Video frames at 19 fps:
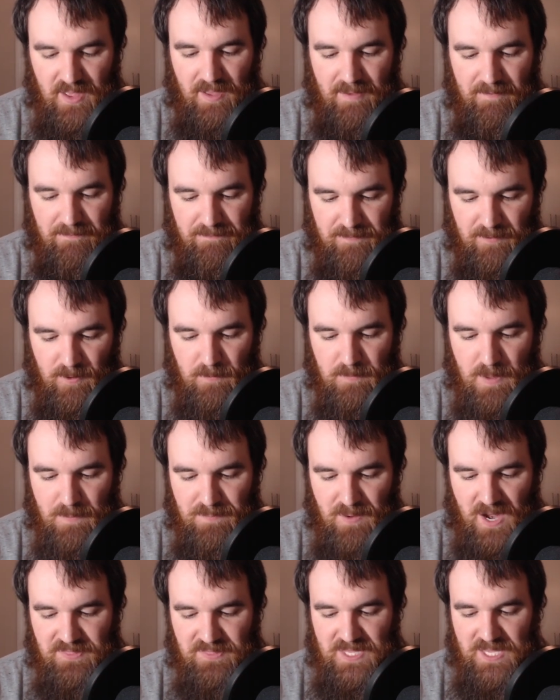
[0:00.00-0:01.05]
a film
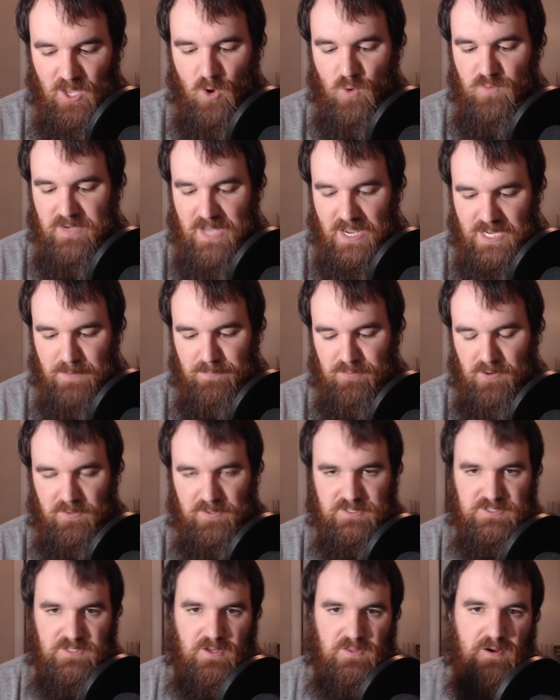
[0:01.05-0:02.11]
by the Onetti
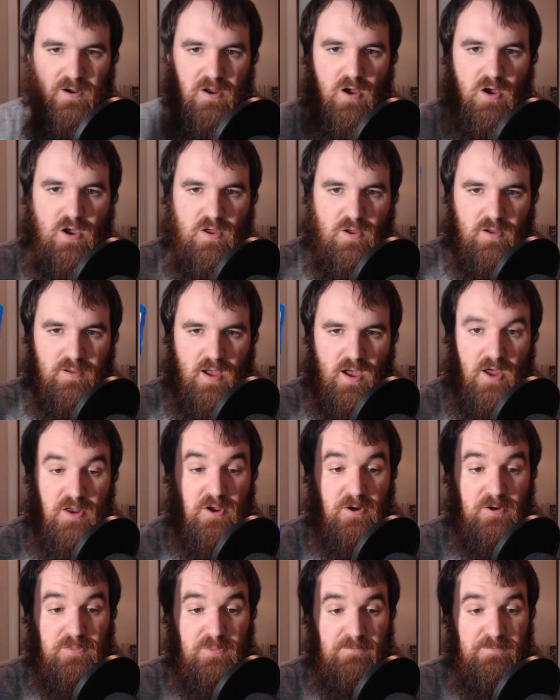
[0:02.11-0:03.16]
brothers, another uh,
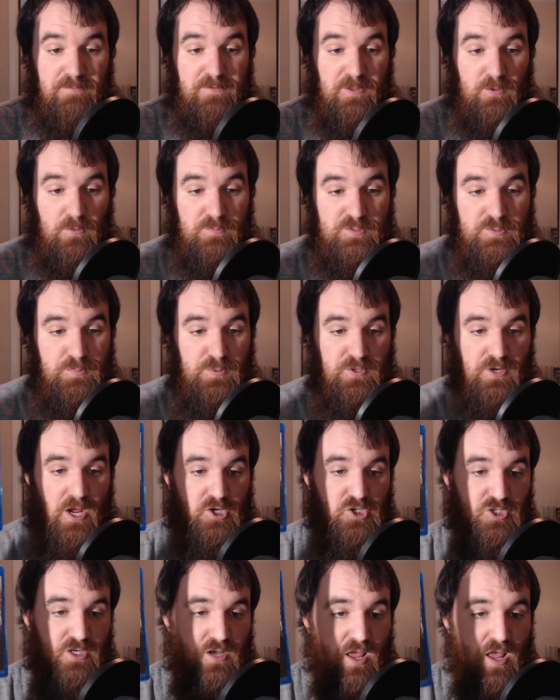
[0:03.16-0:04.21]
Unearth Films production.